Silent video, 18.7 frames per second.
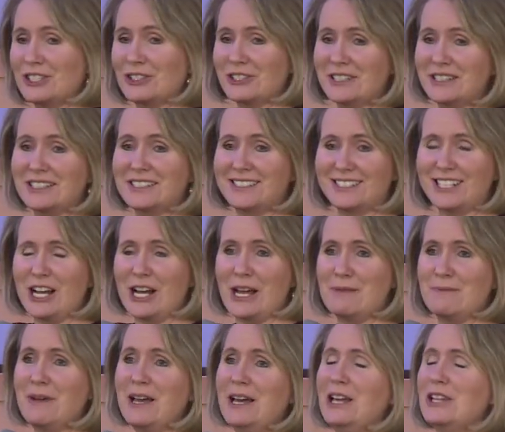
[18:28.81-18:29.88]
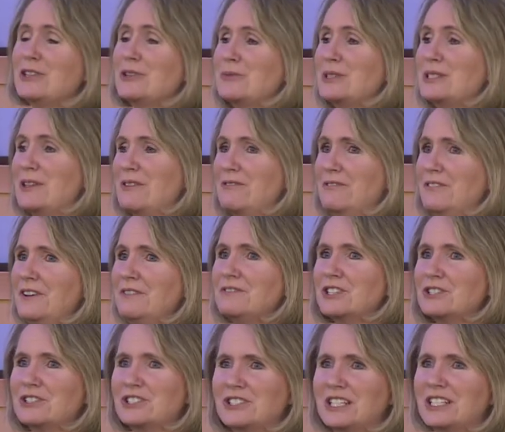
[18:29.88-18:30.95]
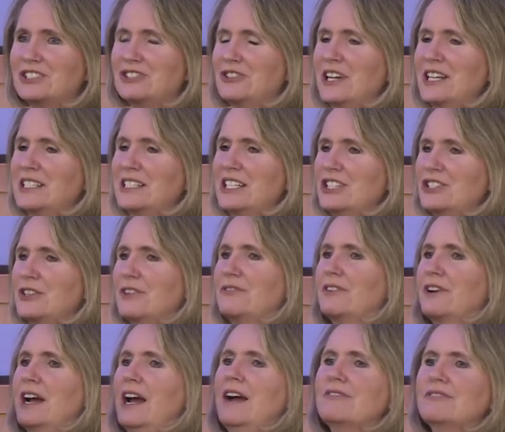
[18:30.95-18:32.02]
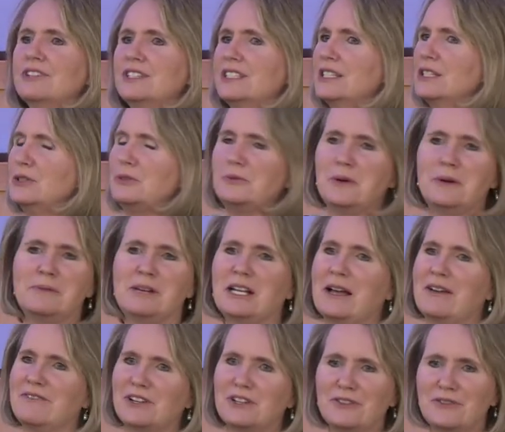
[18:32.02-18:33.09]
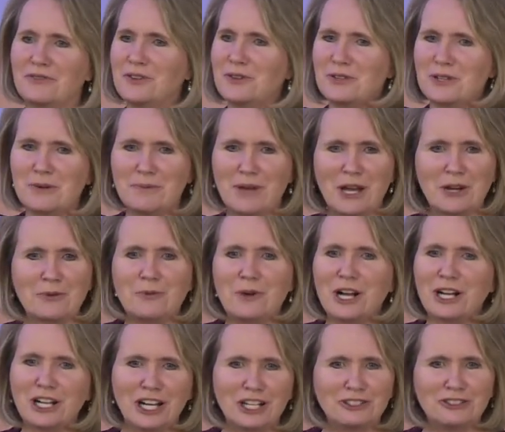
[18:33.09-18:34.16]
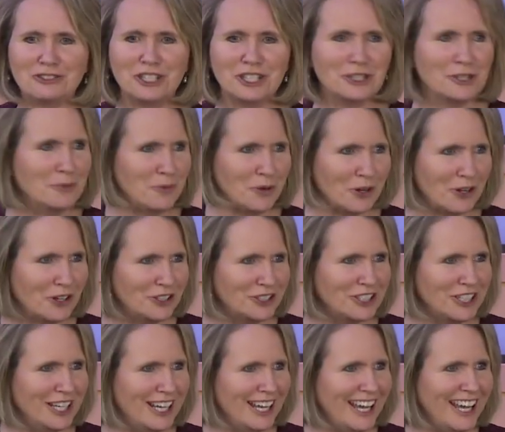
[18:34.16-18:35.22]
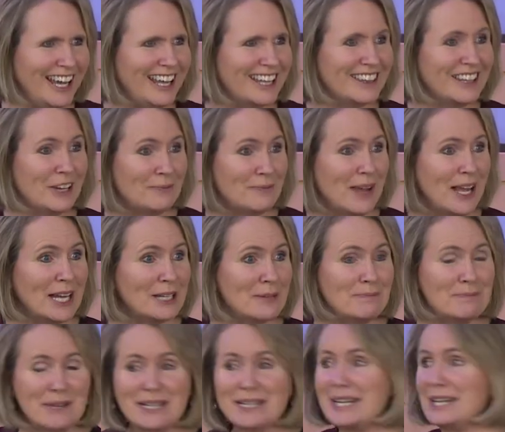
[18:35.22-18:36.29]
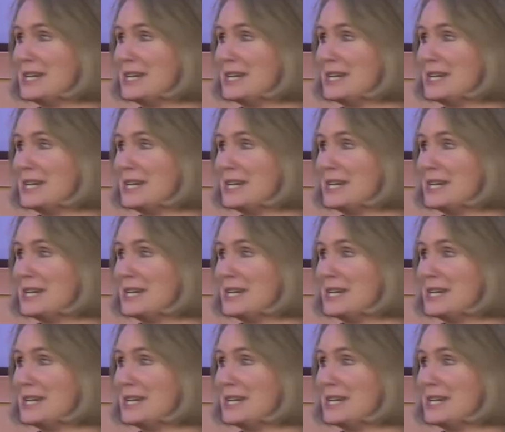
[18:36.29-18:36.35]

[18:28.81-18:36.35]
during this time, there was a fifth or sixth grade teacher for every single woman I've interviewed, no matter what country in the world, that made a big